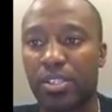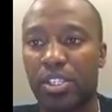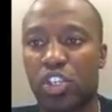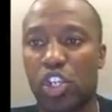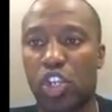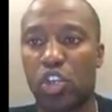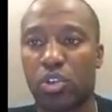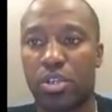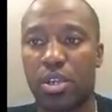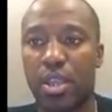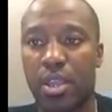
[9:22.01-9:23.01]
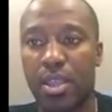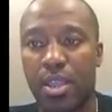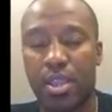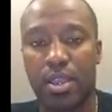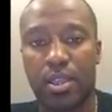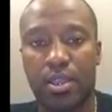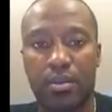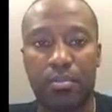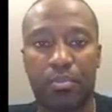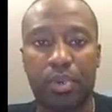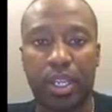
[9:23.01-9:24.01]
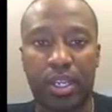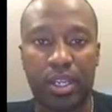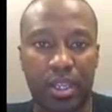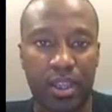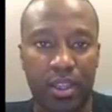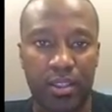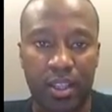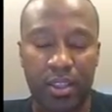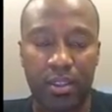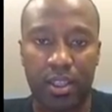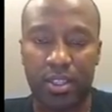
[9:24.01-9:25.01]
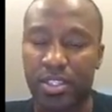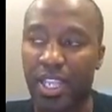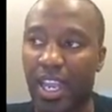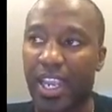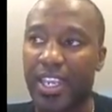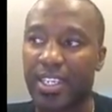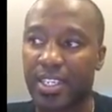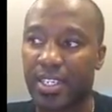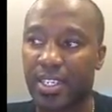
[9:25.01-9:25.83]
It should bring in a tight